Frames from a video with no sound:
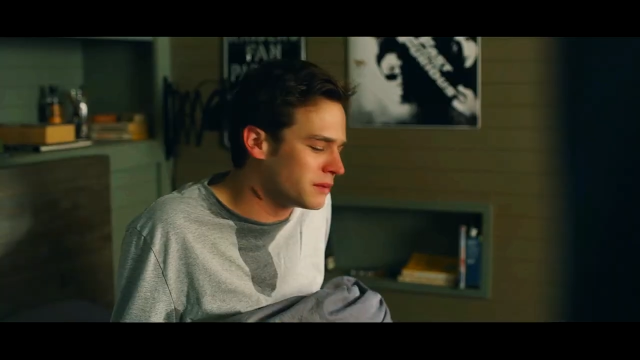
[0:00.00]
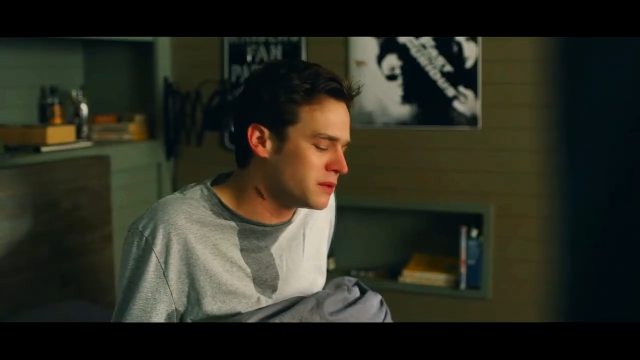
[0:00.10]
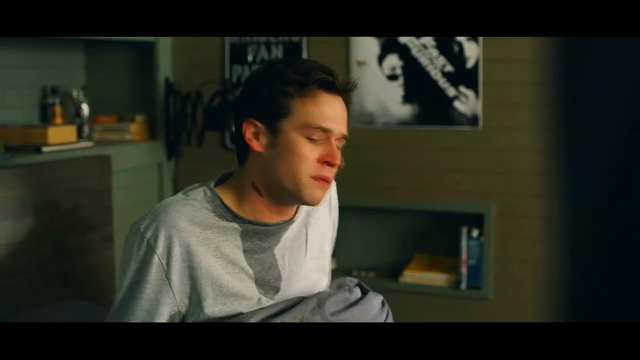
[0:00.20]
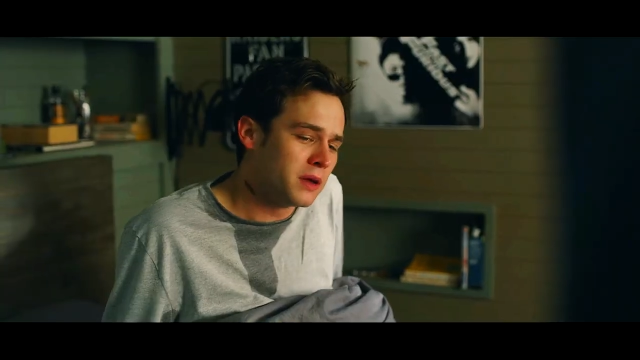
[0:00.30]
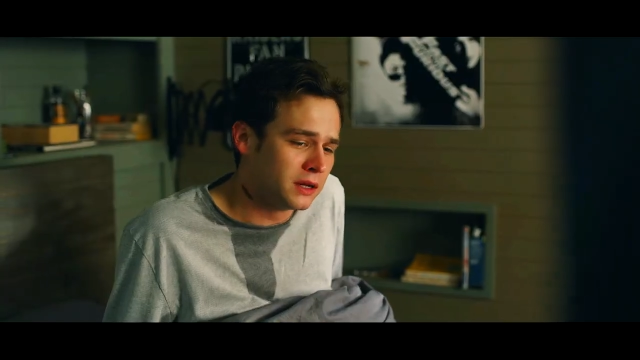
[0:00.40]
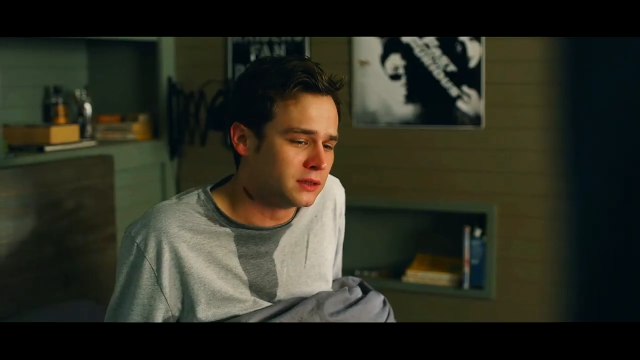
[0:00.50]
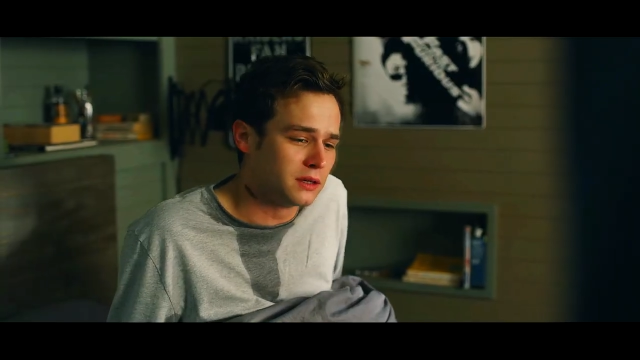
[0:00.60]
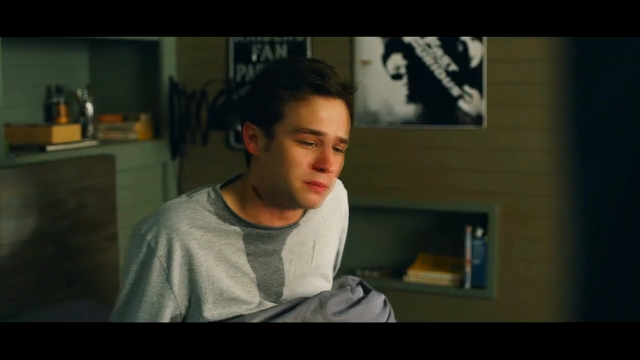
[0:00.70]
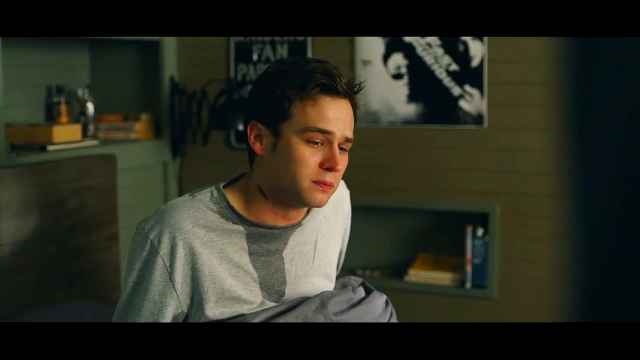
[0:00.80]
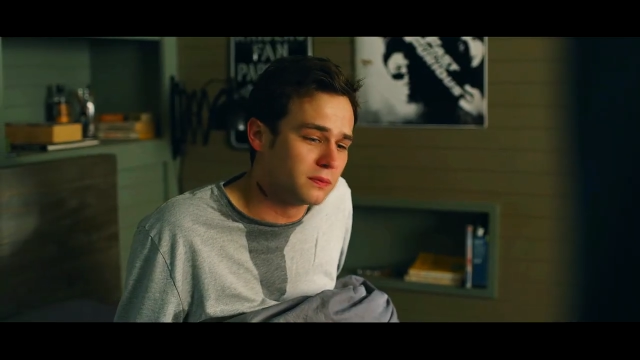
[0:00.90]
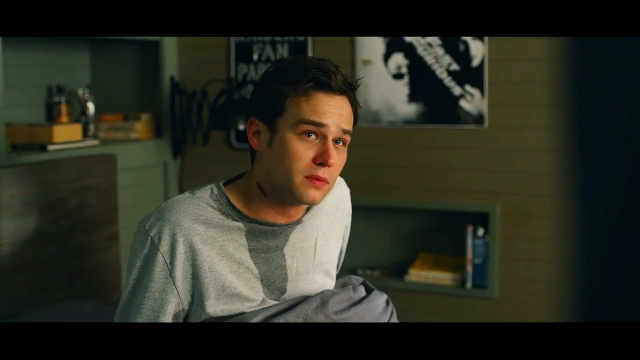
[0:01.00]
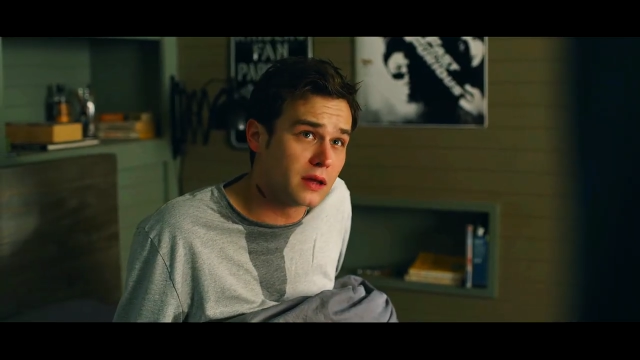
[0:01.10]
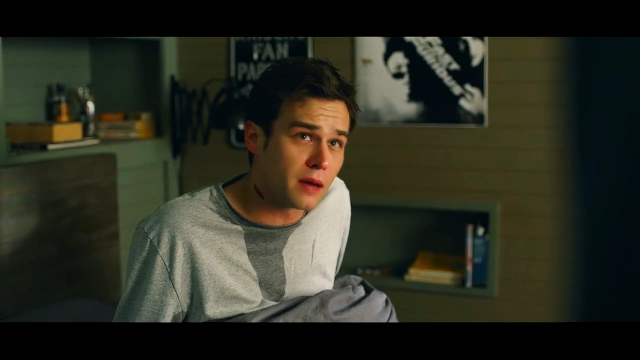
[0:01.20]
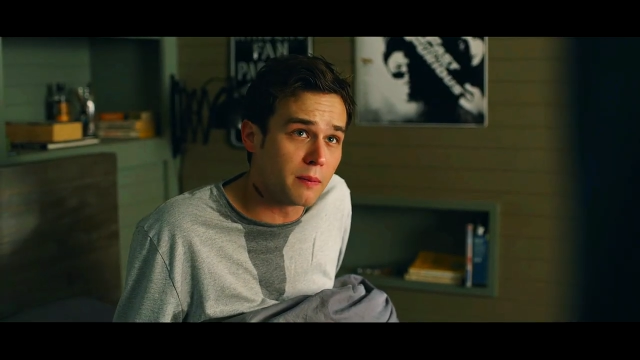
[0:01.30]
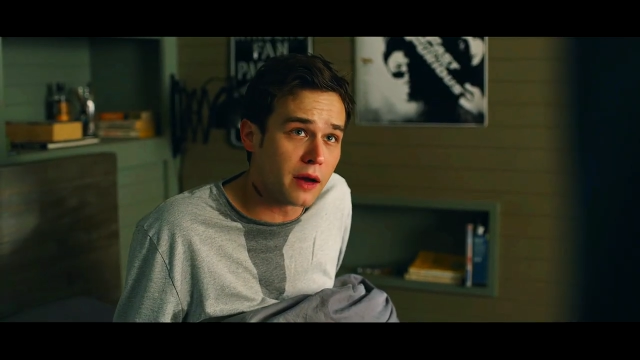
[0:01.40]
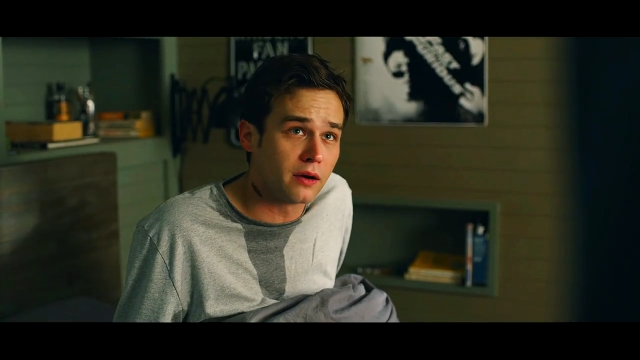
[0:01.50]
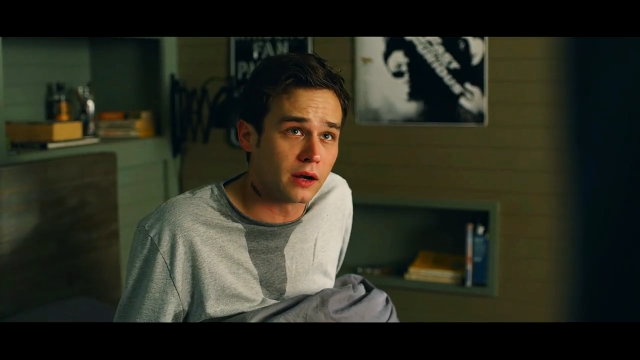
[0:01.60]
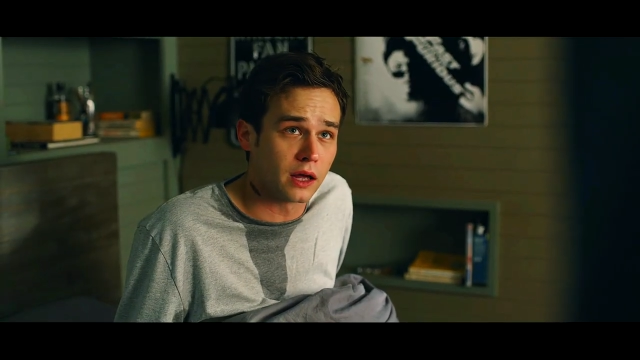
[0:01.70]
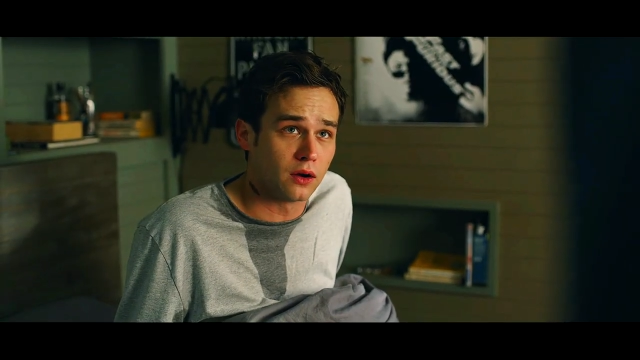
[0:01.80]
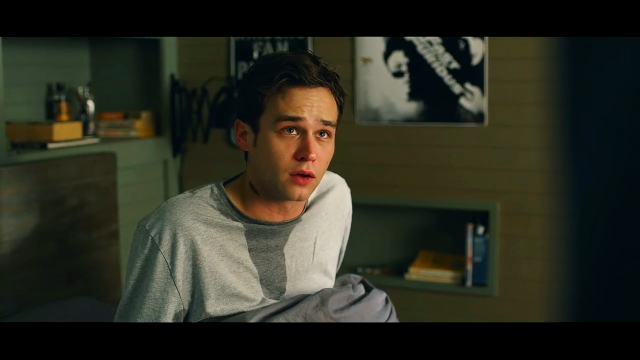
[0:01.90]
give me a minute to get better
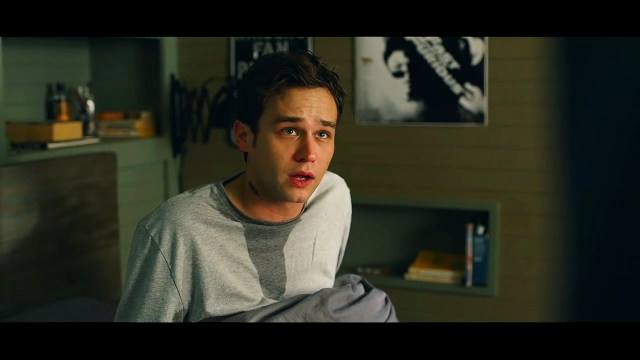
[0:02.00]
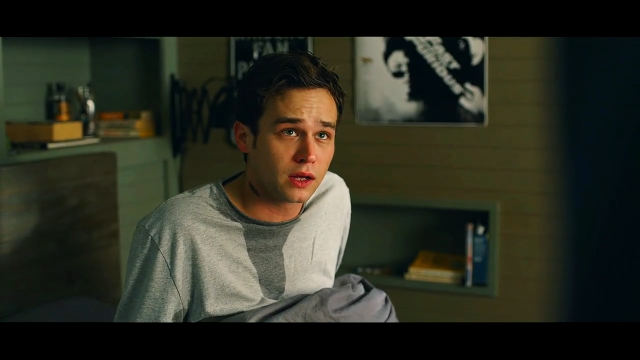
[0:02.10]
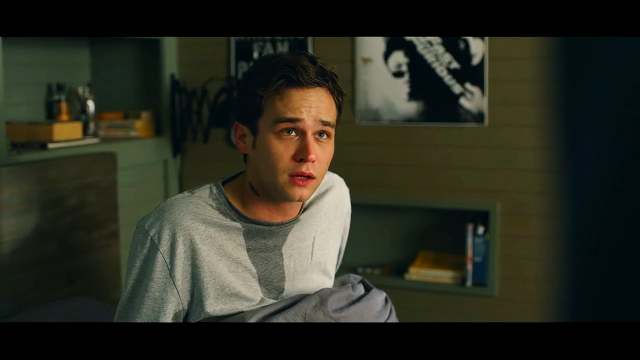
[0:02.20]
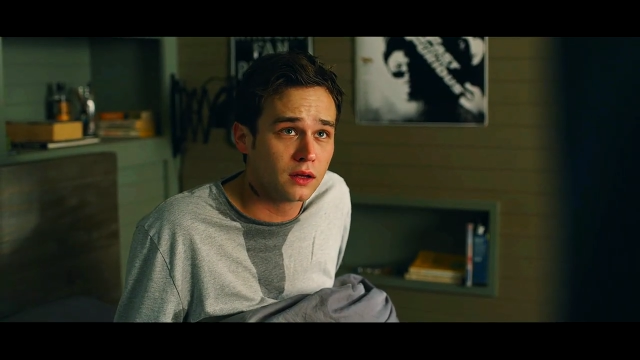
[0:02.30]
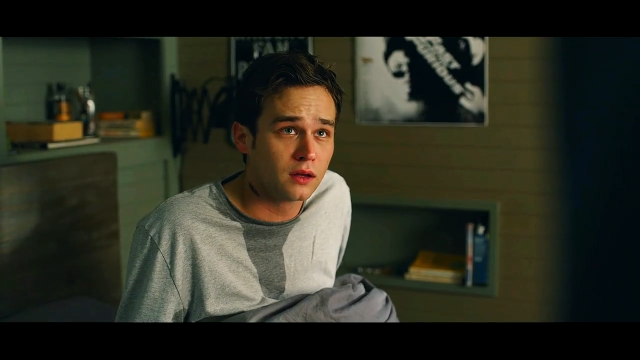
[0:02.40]
again, okay?